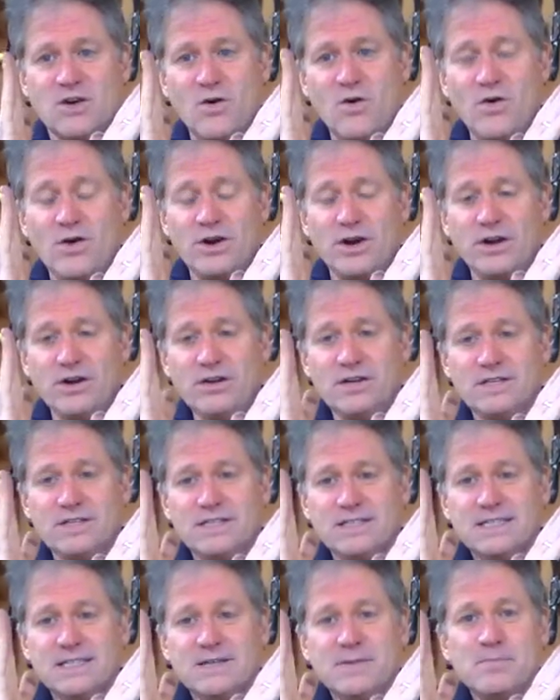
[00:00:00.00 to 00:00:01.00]
corner.
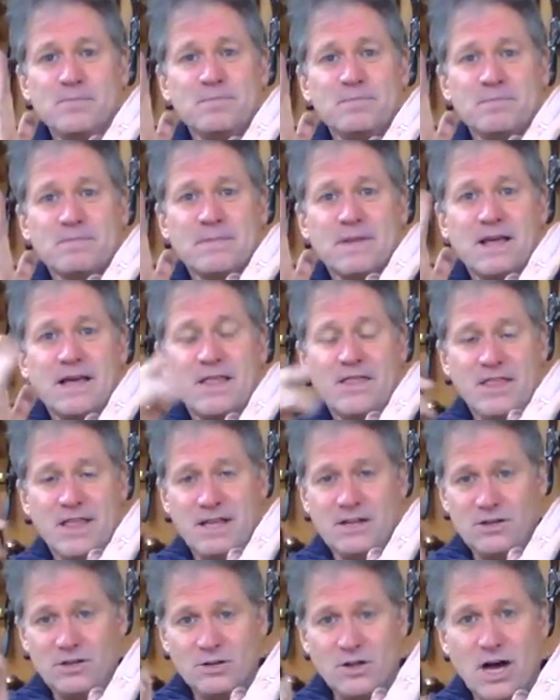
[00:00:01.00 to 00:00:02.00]

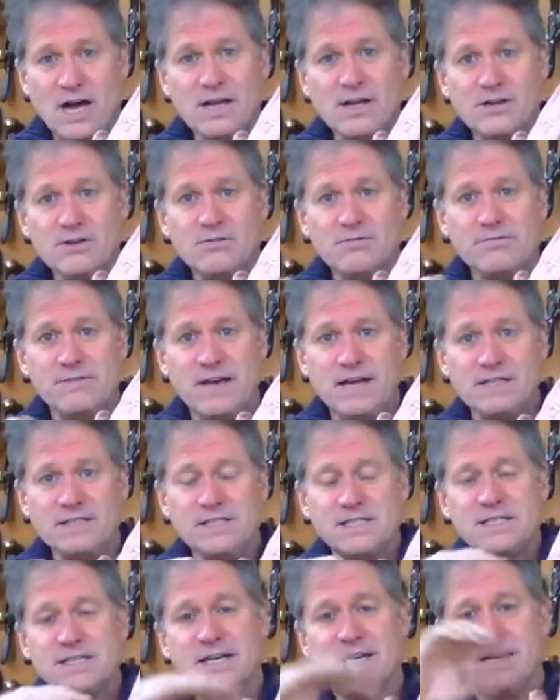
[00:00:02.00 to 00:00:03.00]
Then you lock in your
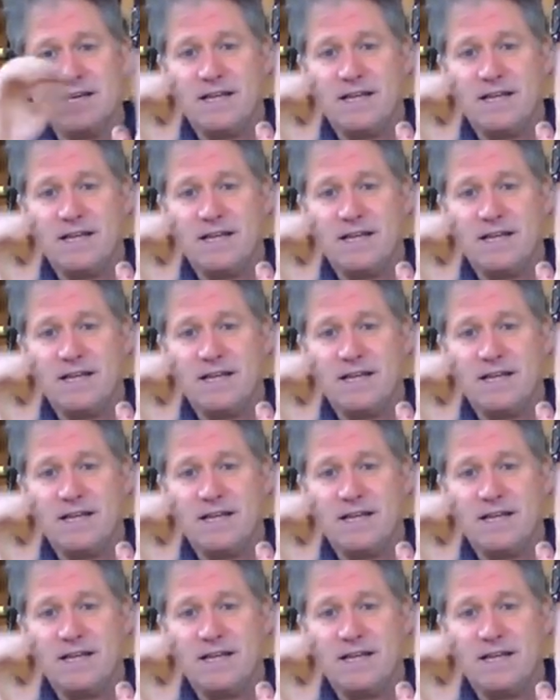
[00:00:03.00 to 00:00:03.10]
fence.